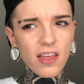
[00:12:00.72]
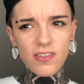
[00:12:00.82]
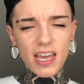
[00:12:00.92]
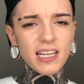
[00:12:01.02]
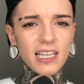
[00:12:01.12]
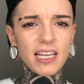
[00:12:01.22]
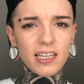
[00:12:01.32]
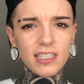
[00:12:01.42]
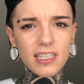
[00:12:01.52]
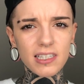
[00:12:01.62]
that is
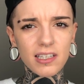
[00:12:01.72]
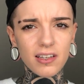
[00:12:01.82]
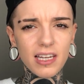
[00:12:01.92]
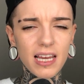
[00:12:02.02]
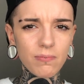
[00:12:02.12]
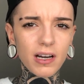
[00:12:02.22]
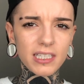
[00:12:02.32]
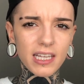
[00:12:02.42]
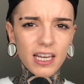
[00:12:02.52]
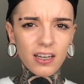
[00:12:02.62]
inconsistent in my
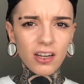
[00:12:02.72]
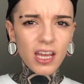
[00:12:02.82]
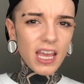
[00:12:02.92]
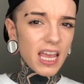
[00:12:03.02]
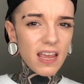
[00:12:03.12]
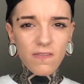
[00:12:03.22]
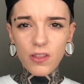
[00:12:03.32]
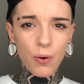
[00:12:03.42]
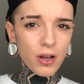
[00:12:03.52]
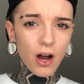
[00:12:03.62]
skin, even
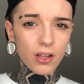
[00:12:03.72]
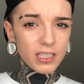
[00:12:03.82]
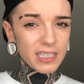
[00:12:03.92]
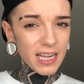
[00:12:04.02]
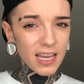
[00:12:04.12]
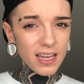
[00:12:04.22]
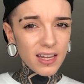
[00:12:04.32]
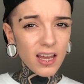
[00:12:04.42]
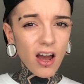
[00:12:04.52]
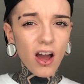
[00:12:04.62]
though I can't see it,
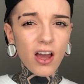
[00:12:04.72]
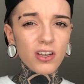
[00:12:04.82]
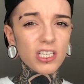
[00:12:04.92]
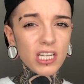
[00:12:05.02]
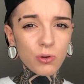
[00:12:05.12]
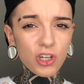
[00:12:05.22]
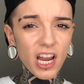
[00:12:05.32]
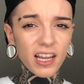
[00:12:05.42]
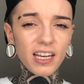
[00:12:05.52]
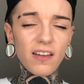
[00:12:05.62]
still
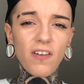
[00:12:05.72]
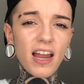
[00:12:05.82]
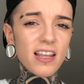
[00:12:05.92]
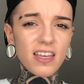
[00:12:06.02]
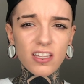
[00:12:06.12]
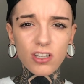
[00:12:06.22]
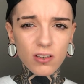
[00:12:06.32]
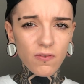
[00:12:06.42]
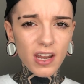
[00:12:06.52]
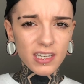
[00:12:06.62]
checking it for anything that
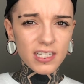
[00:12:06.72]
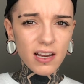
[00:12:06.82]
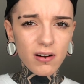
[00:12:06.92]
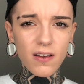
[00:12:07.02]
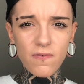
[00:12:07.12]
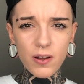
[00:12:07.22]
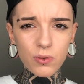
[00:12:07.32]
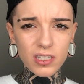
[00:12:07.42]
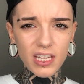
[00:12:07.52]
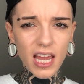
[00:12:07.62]
doesn't necessarily feel the
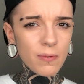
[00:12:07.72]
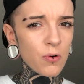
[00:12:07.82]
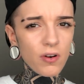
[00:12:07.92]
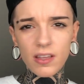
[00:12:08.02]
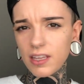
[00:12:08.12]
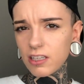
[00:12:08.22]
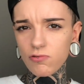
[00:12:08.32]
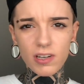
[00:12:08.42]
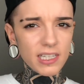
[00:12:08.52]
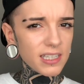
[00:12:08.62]
same or anything that's
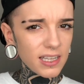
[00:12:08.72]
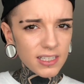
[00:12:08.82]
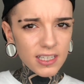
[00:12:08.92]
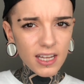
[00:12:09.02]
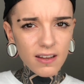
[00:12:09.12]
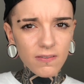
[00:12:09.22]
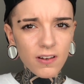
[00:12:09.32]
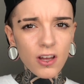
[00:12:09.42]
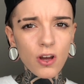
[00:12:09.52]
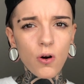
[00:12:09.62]
really sensitive,
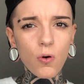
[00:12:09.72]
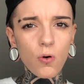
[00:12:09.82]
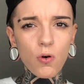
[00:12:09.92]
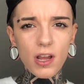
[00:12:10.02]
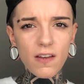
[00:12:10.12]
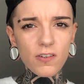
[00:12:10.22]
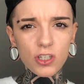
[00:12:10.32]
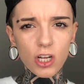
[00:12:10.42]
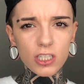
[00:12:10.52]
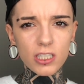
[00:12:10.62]
or even
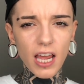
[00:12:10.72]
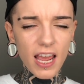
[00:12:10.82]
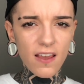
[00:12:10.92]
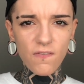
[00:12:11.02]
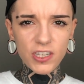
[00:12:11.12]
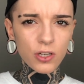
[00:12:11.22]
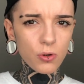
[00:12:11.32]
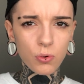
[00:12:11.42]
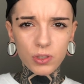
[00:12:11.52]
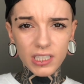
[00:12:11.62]
just a
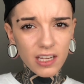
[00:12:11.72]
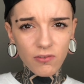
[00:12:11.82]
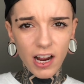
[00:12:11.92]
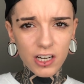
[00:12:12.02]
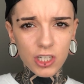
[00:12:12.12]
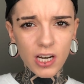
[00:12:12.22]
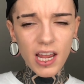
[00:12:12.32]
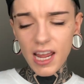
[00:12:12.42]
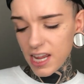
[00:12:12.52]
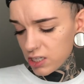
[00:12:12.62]
physical skin rash
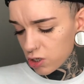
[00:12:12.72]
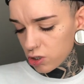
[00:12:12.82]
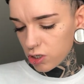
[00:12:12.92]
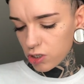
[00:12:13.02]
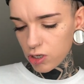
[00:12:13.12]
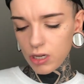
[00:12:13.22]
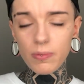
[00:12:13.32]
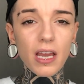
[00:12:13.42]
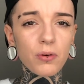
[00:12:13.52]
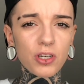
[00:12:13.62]
is good to
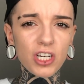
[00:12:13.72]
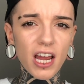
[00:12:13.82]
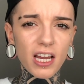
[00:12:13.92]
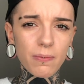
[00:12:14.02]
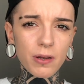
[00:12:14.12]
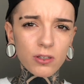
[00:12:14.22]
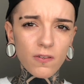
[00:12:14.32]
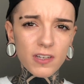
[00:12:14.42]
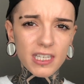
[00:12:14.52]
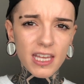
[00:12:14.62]
be able to check, because
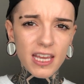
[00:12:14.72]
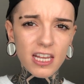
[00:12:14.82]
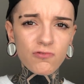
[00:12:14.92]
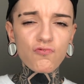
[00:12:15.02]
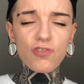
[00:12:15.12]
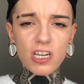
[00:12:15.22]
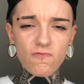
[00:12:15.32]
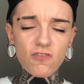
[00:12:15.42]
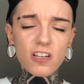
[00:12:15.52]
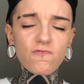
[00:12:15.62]
obviously it's really,
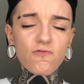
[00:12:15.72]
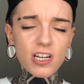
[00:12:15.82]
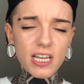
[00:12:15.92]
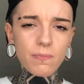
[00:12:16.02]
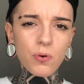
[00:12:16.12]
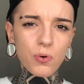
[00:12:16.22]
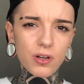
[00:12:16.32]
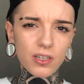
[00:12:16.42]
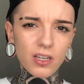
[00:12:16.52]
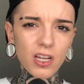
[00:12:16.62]
really, really
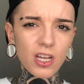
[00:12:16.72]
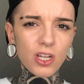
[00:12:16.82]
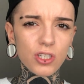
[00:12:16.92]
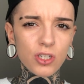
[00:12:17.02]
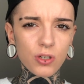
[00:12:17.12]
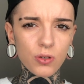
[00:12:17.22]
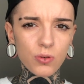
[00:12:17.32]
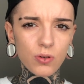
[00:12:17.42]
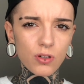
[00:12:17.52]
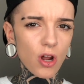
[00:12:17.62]
important
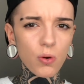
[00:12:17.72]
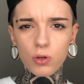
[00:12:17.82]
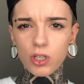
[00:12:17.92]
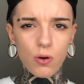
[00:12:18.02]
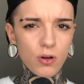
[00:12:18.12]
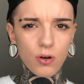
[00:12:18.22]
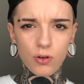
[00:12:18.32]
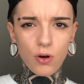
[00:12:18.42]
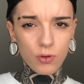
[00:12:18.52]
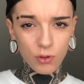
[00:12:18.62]
to know what's going
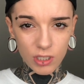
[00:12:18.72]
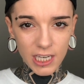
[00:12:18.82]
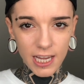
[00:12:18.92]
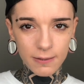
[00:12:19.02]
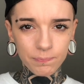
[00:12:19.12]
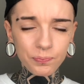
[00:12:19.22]
on your skin.